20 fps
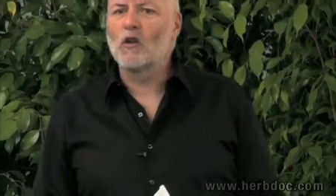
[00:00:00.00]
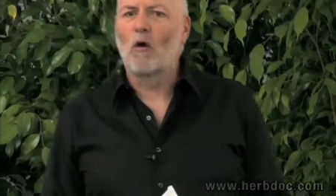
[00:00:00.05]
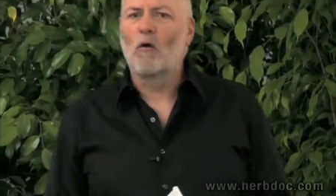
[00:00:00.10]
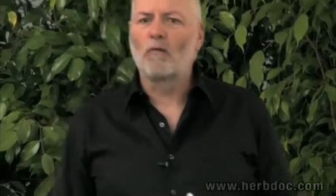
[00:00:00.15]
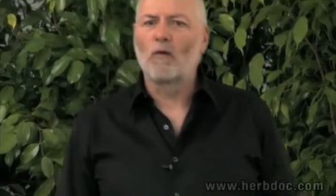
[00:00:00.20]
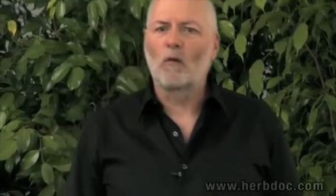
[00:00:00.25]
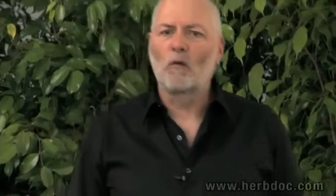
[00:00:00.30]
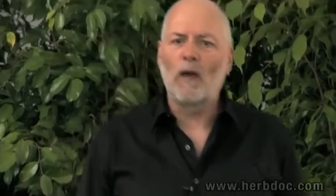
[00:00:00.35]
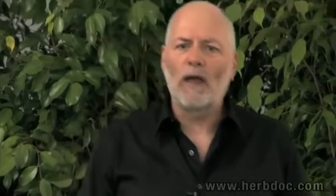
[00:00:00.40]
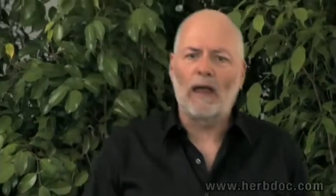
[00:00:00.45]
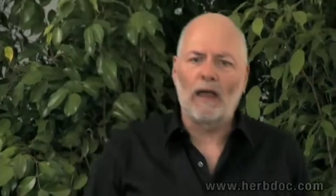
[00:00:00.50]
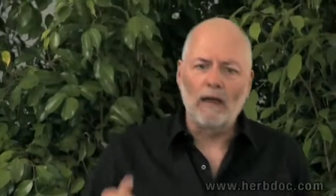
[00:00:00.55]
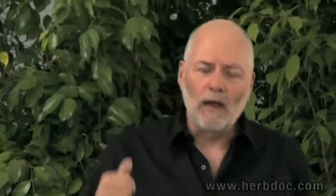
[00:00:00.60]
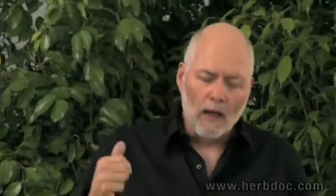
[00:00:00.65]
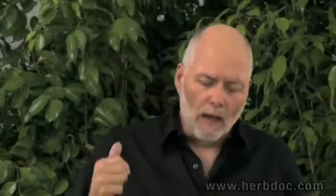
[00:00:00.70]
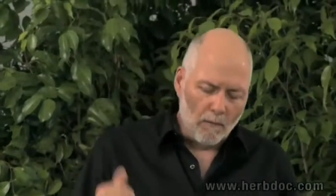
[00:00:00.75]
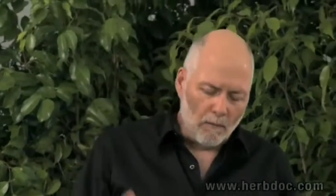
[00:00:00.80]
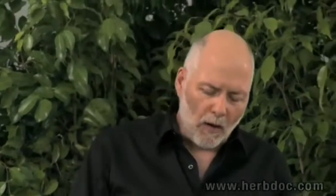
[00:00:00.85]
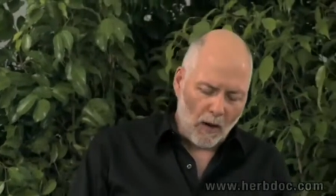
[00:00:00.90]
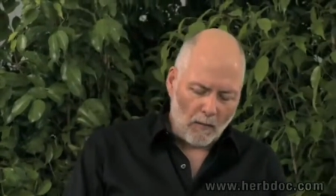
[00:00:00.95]
overweight
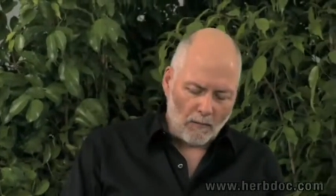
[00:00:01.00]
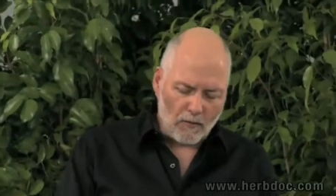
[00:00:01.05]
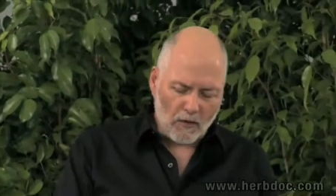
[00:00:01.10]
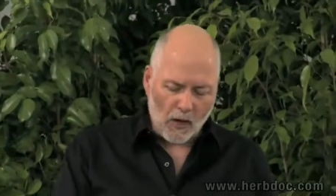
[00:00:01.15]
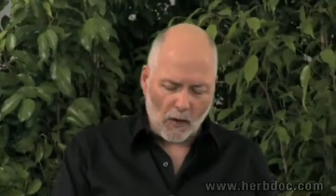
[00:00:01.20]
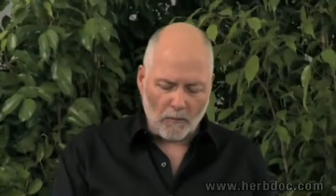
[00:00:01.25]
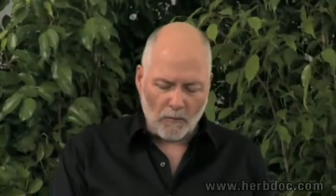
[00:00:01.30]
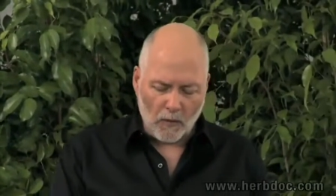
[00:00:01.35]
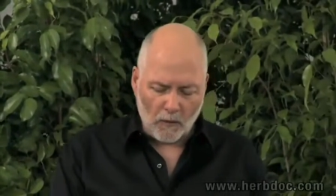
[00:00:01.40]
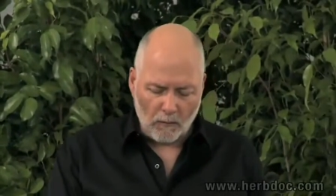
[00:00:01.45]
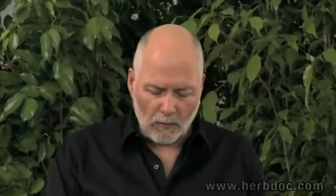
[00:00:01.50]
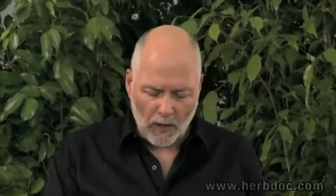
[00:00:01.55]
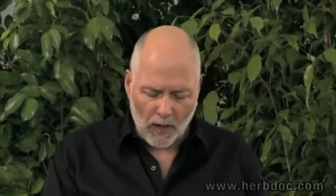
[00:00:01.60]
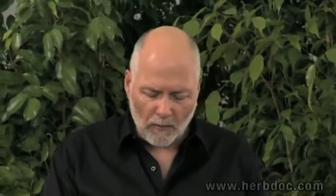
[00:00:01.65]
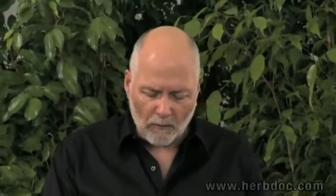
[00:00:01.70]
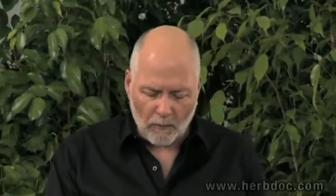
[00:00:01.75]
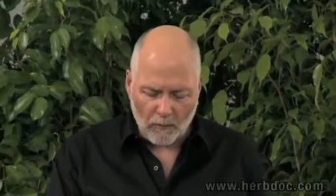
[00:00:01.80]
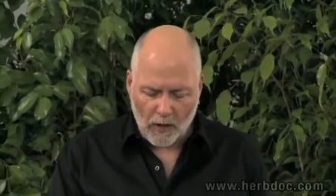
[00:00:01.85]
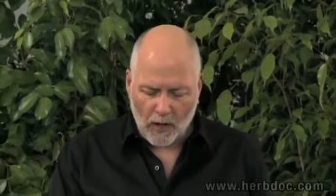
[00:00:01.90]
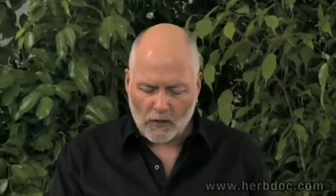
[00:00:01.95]
pumps up your
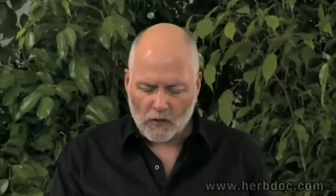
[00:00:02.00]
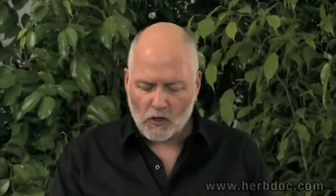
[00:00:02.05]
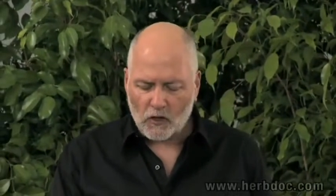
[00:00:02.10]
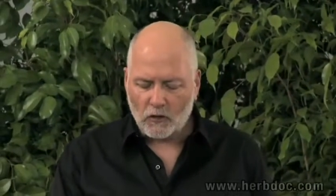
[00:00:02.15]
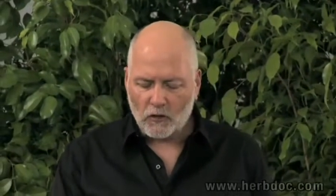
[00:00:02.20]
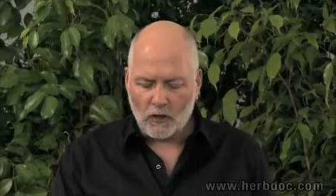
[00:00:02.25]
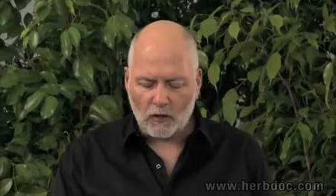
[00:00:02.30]
blood pressure,